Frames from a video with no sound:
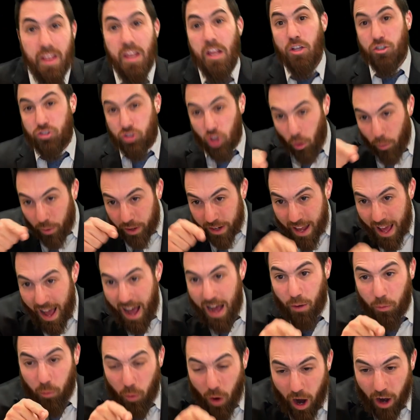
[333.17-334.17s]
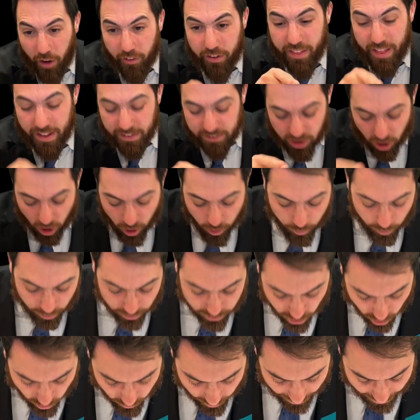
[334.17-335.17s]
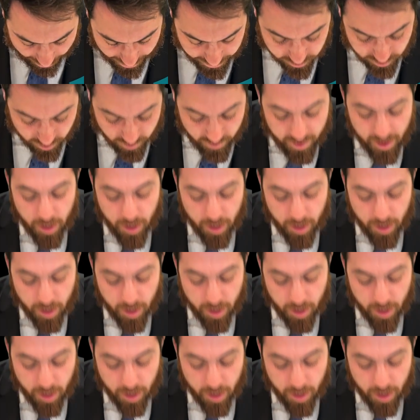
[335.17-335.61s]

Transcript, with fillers: So we're not worried that someone will do it